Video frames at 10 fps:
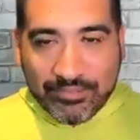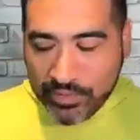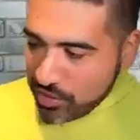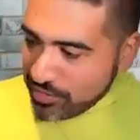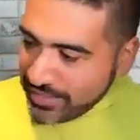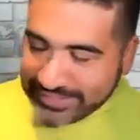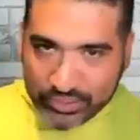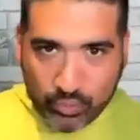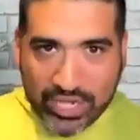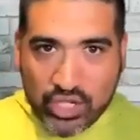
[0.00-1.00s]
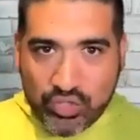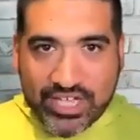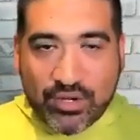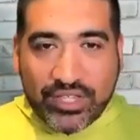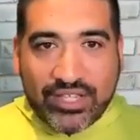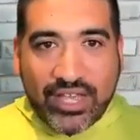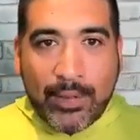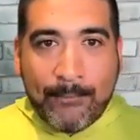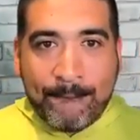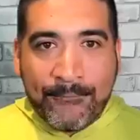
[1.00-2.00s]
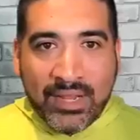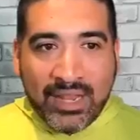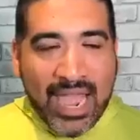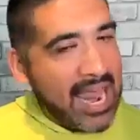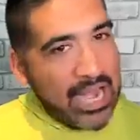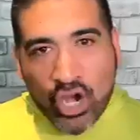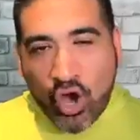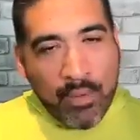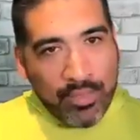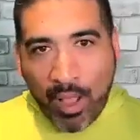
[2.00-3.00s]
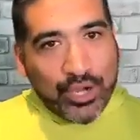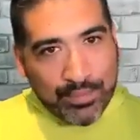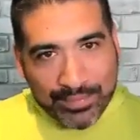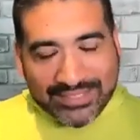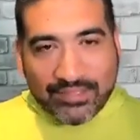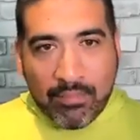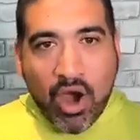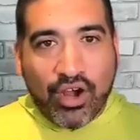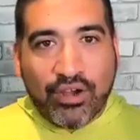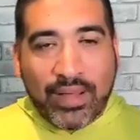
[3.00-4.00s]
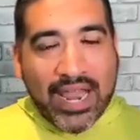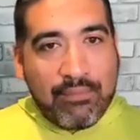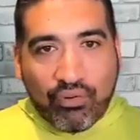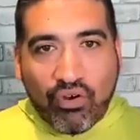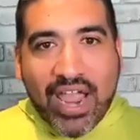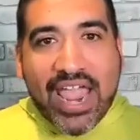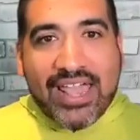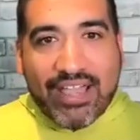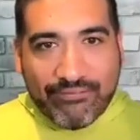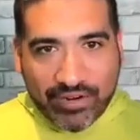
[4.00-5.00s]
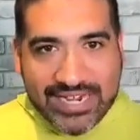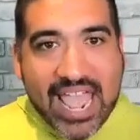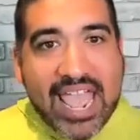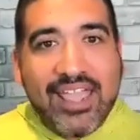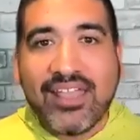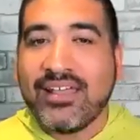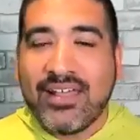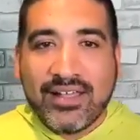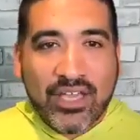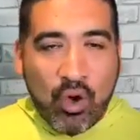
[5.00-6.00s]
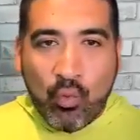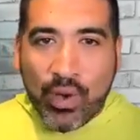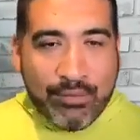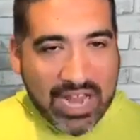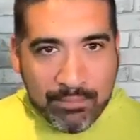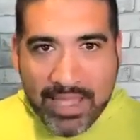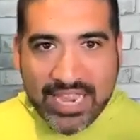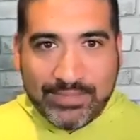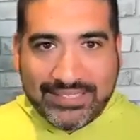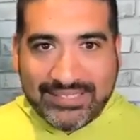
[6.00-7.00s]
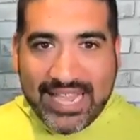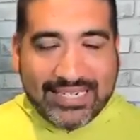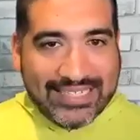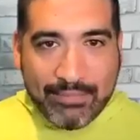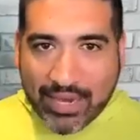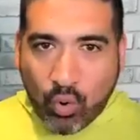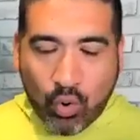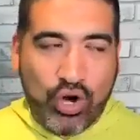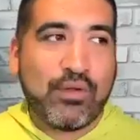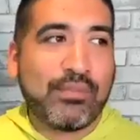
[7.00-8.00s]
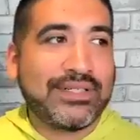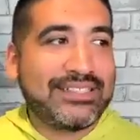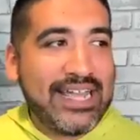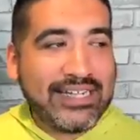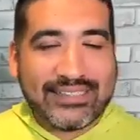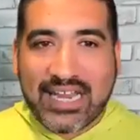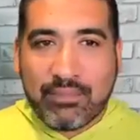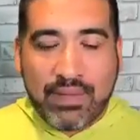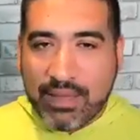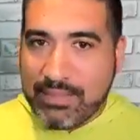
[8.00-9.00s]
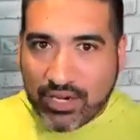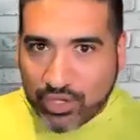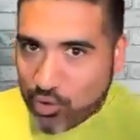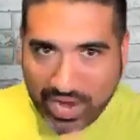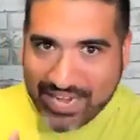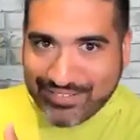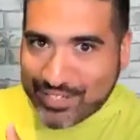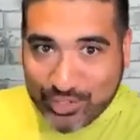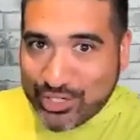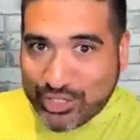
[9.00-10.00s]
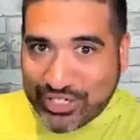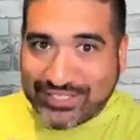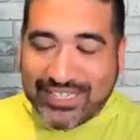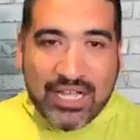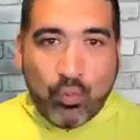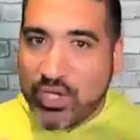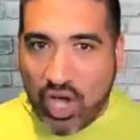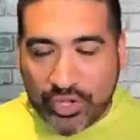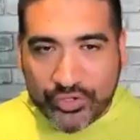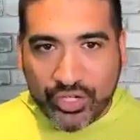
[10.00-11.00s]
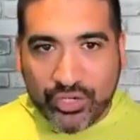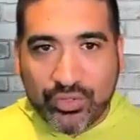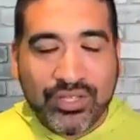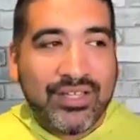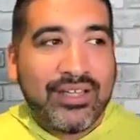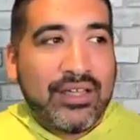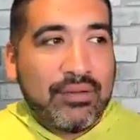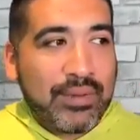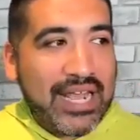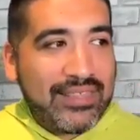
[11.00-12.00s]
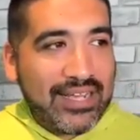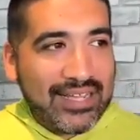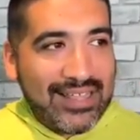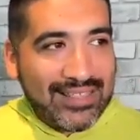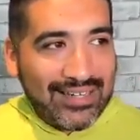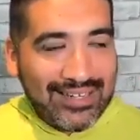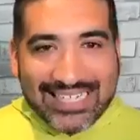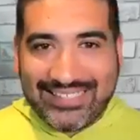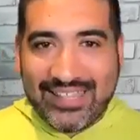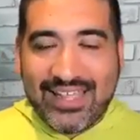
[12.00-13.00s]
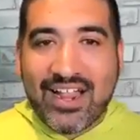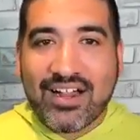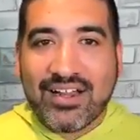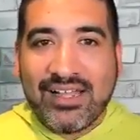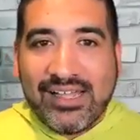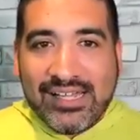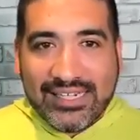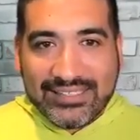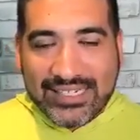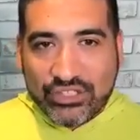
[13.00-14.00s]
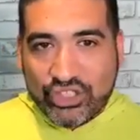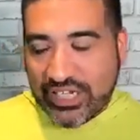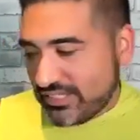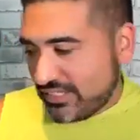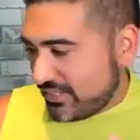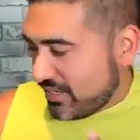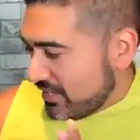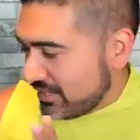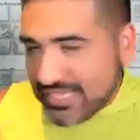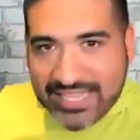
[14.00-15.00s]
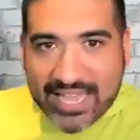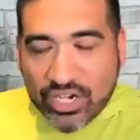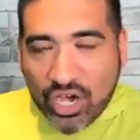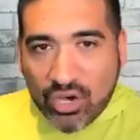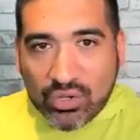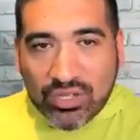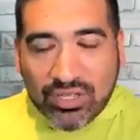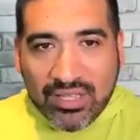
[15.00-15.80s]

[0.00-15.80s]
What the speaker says: and this is what you did with it. And I know I'm going to miss the mark, but I pray every day. When I make mistakes, I make horrible mistakes and I make great decisions. We all do. But I think the lesson there is that just let that go